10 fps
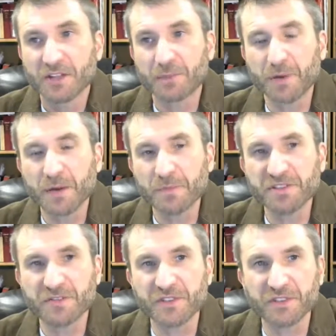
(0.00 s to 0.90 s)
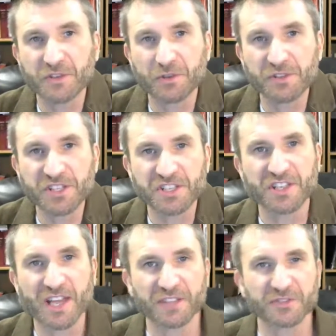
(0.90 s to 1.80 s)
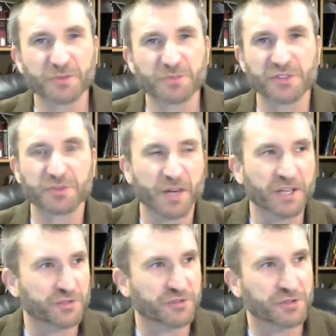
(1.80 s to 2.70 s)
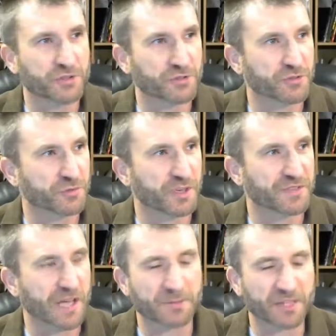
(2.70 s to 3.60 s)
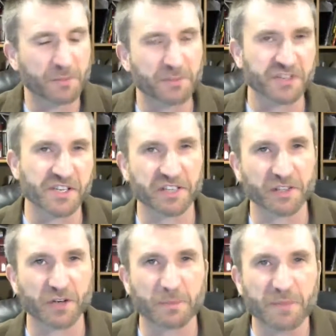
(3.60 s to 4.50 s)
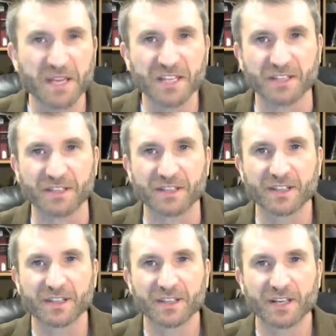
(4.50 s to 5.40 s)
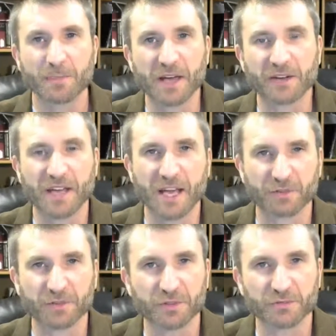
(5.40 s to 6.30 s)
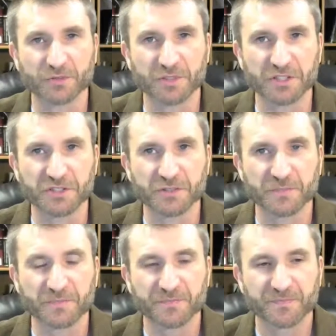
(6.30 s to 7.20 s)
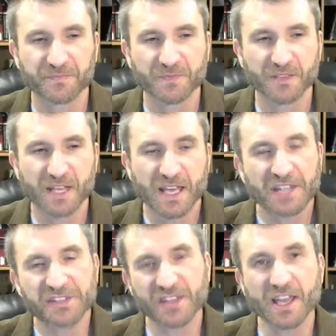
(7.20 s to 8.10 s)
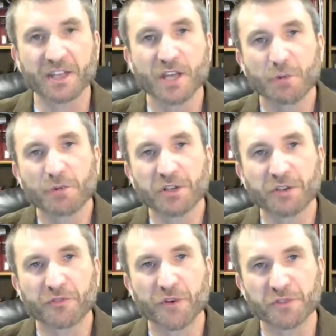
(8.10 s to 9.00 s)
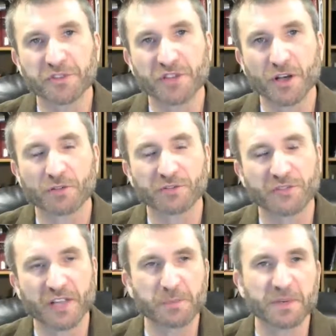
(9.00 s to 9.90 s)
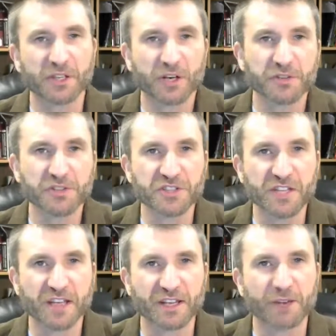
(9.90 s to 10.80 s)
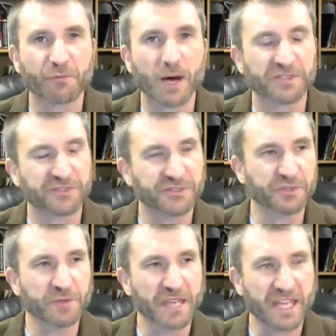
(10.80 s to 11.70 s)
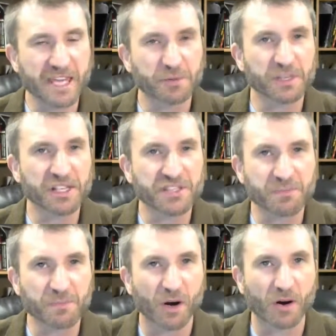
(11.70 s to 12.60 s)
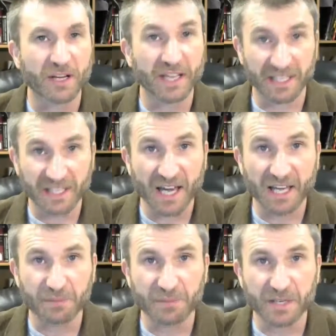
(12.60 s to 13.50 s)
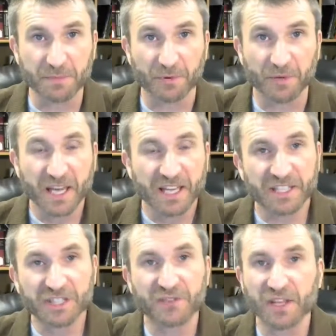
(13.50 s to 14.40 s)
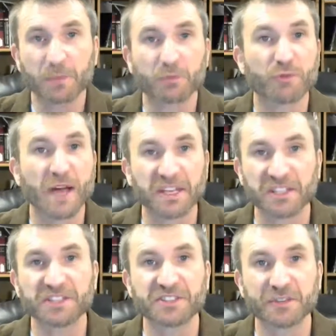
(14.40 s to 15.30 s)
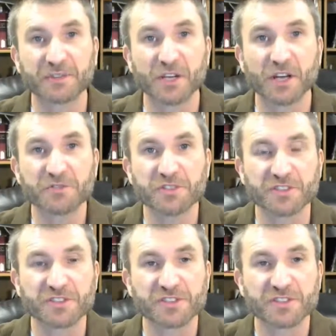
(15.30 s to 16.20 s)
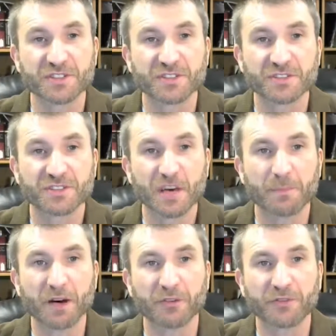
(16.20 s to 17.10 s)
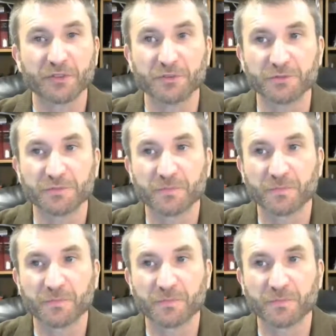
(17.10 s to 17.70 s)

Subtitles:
The purpose of this course is not to persuade you to adopt any particular opinion about an agricultural issue. Instead, we're going to focus on developing an understanding of why two equally smart and kind people can develop radically different notions about food.